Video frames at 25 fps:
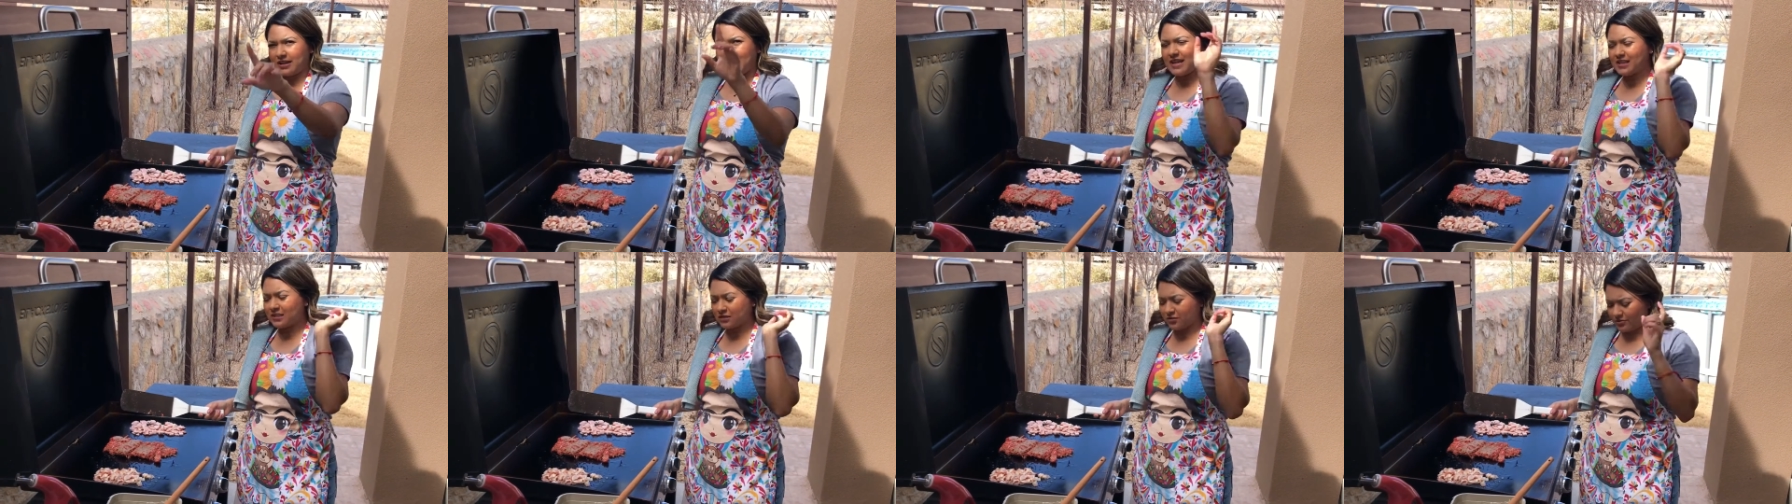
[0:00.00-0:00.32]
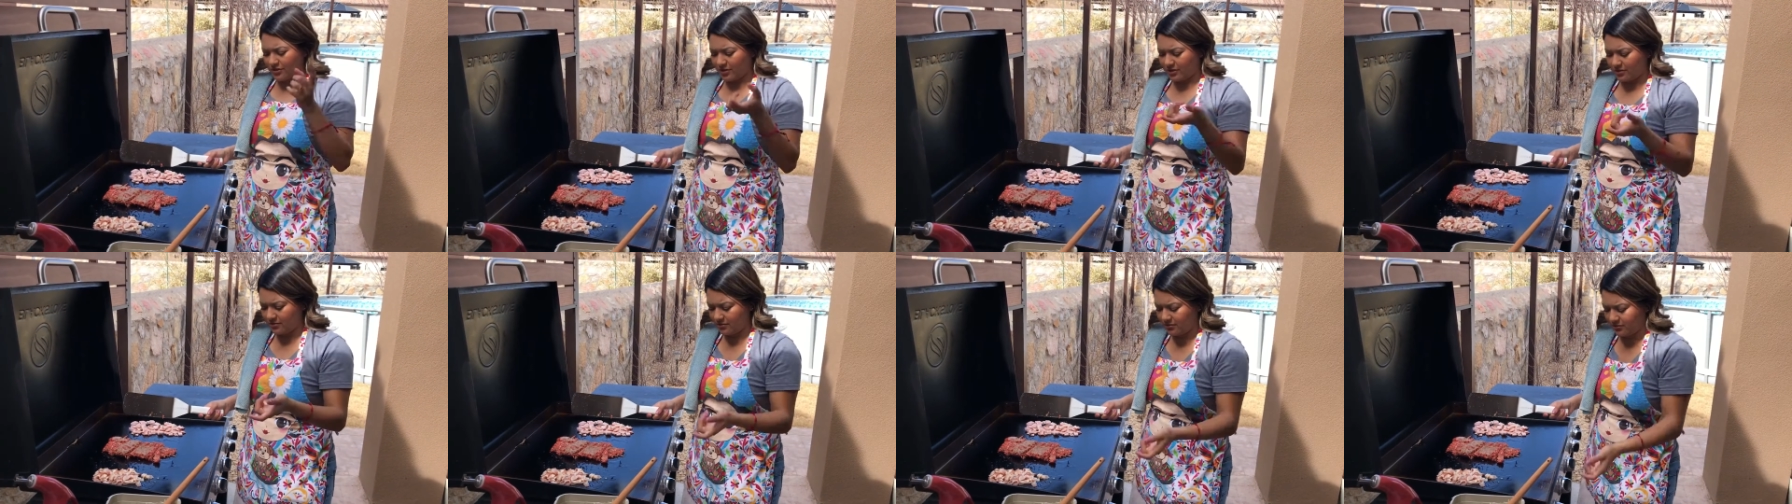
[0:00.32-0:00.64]
gas
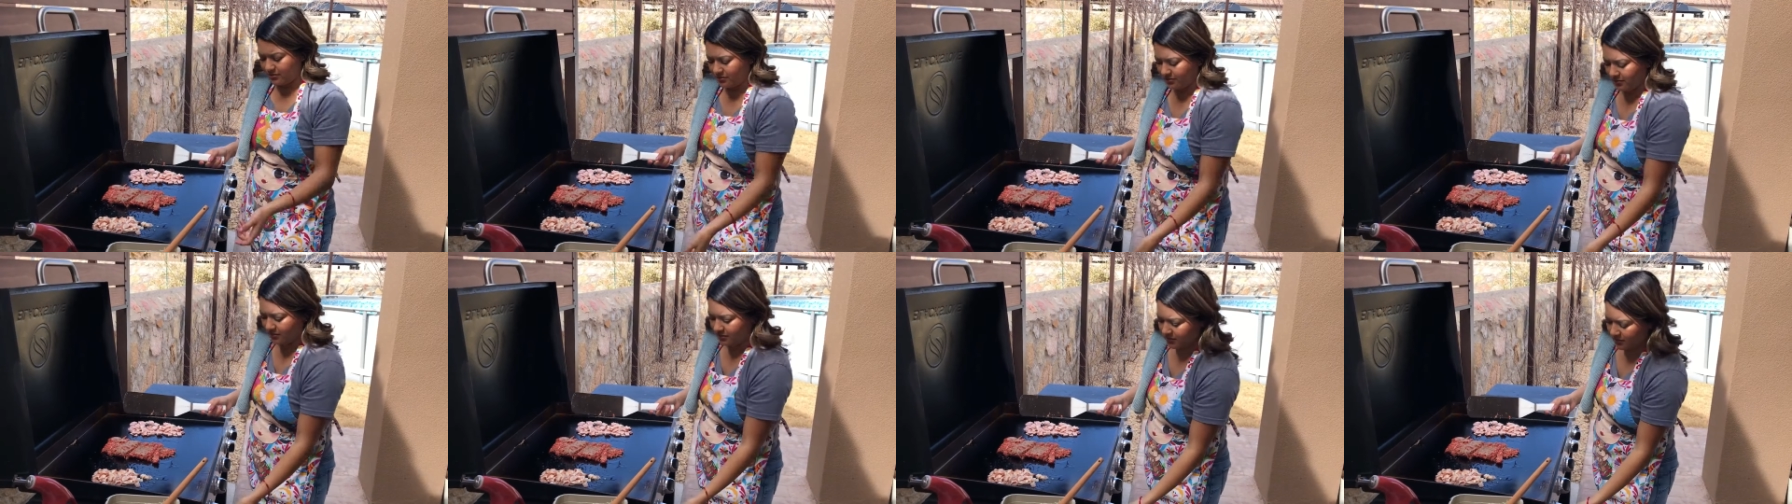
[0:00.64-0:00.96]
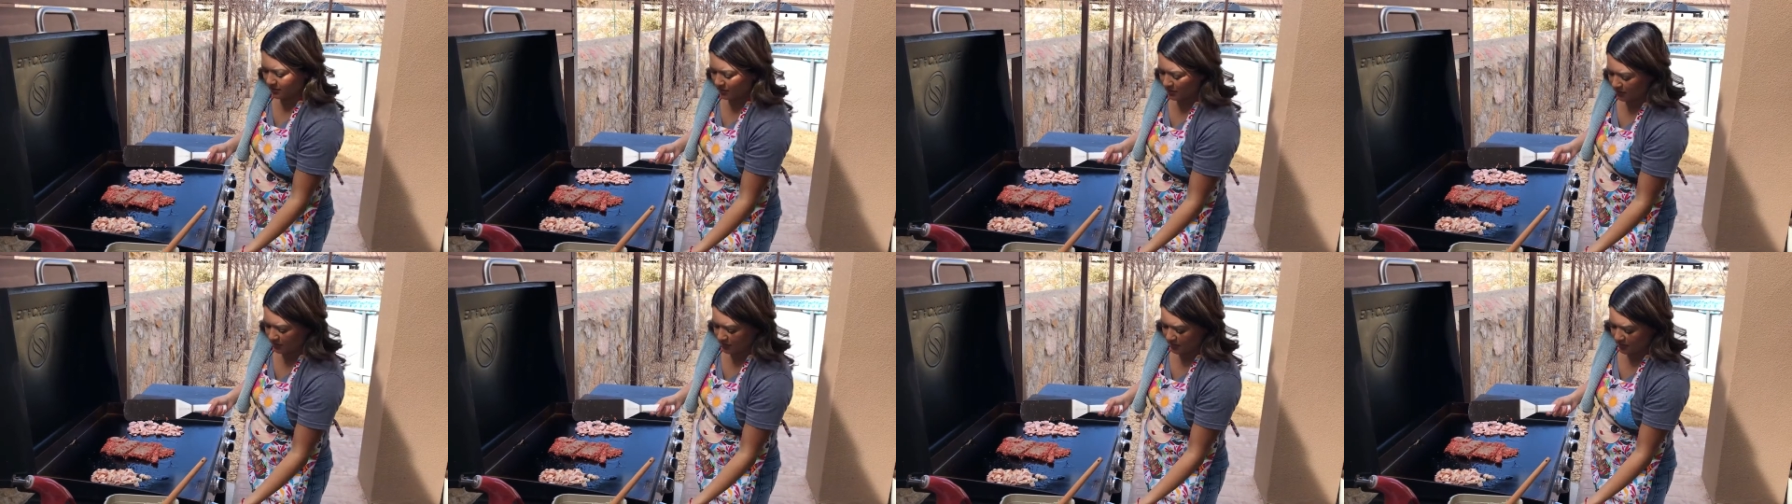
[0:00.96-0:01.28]
grill
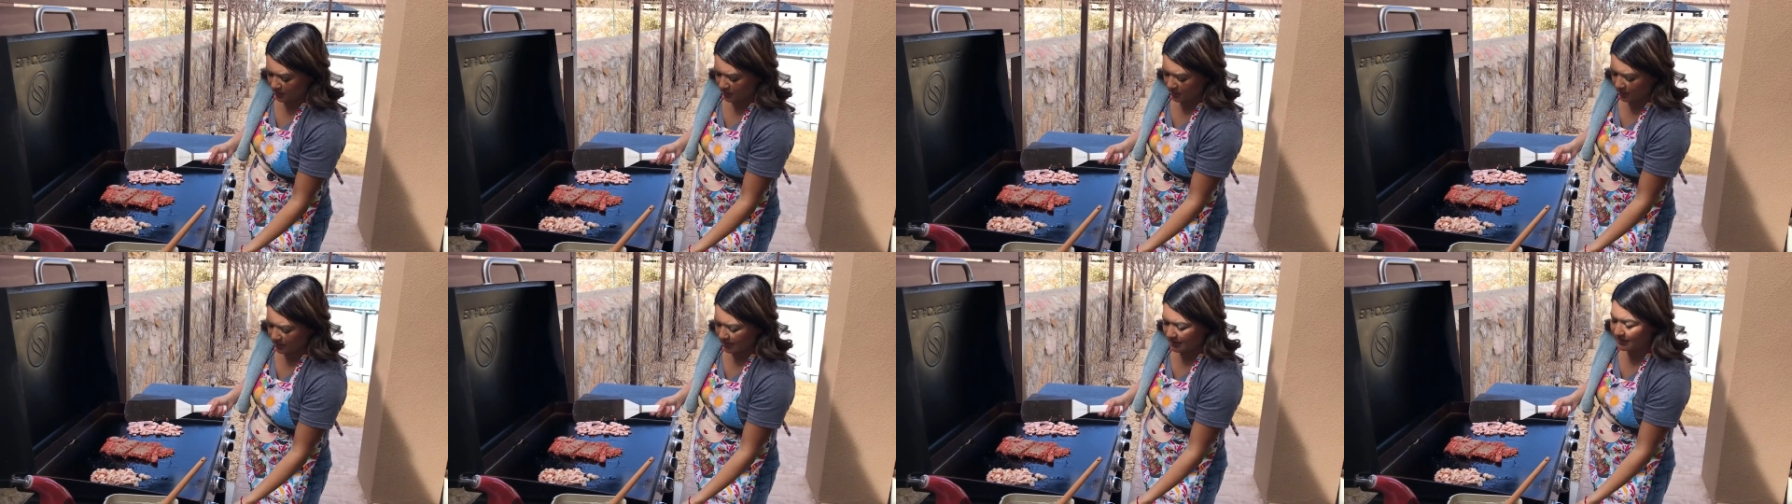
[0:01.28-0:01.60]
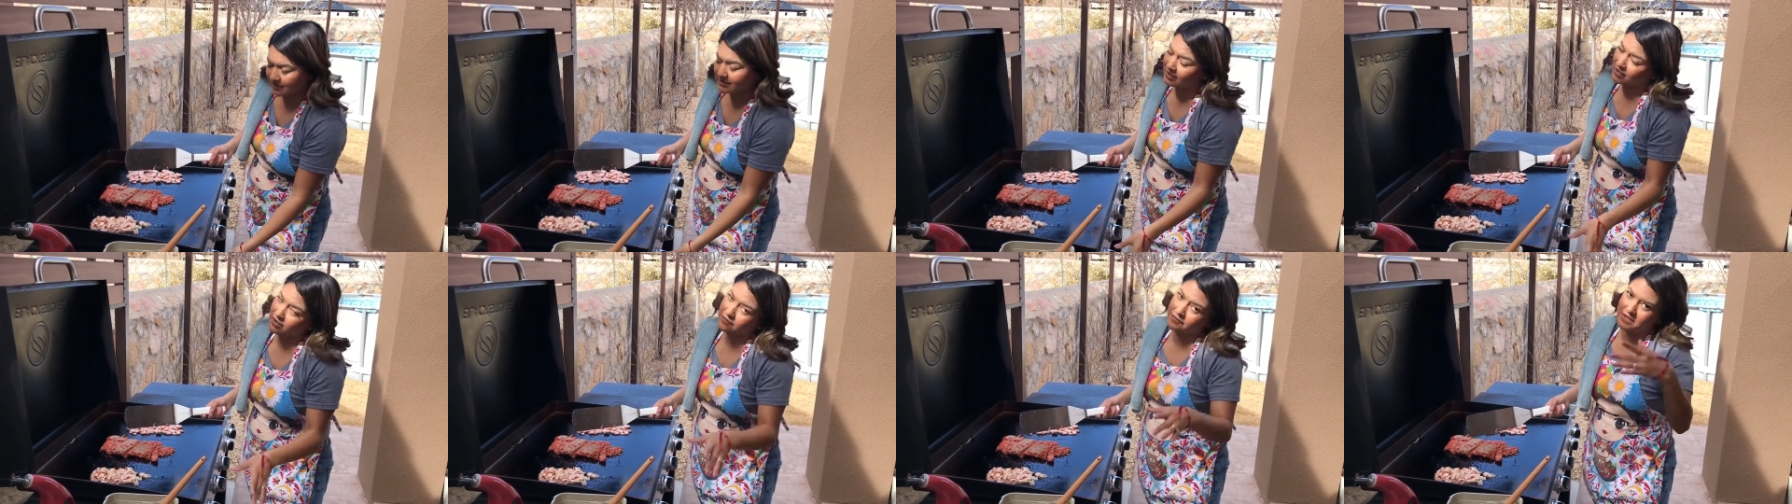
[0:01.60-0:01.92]

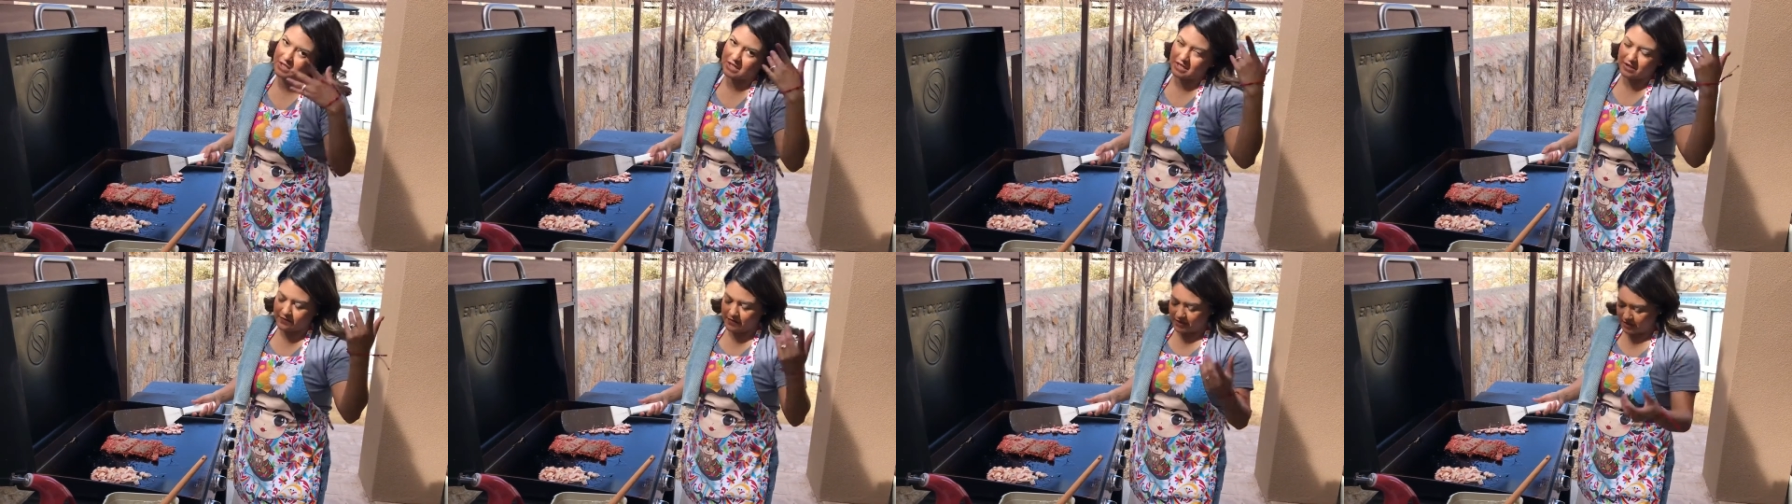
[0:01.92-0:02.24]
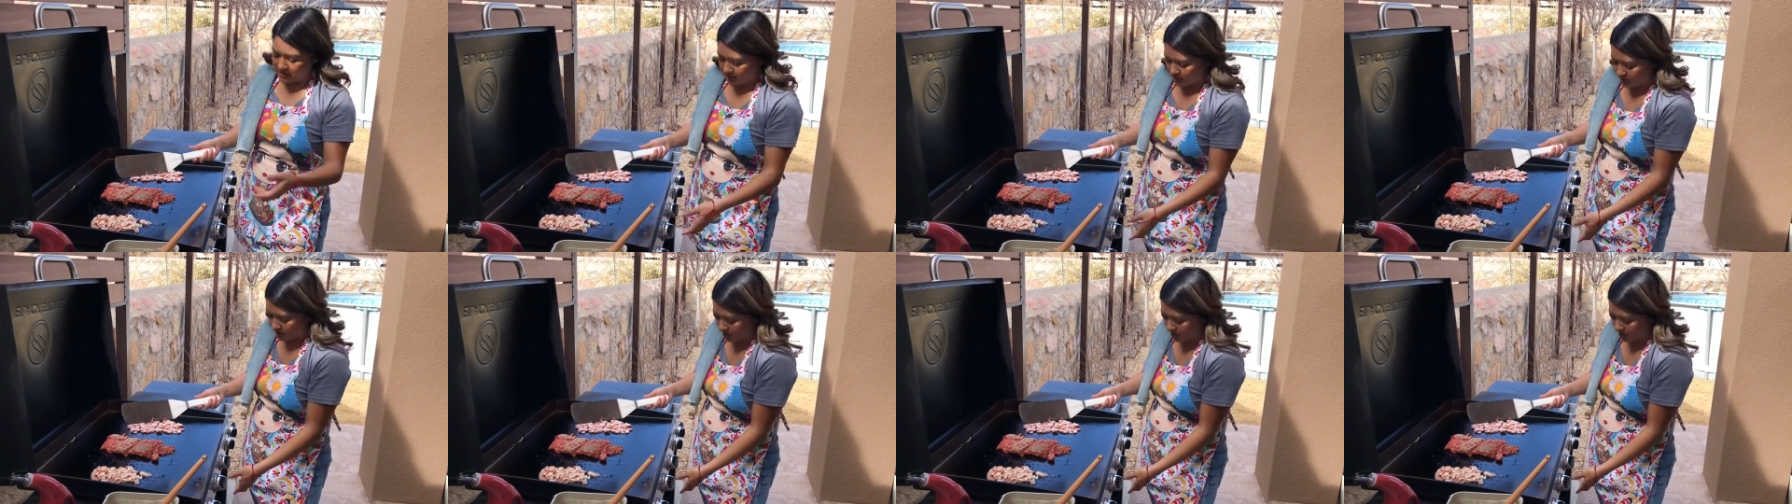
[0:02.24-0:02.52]
instead of the oven.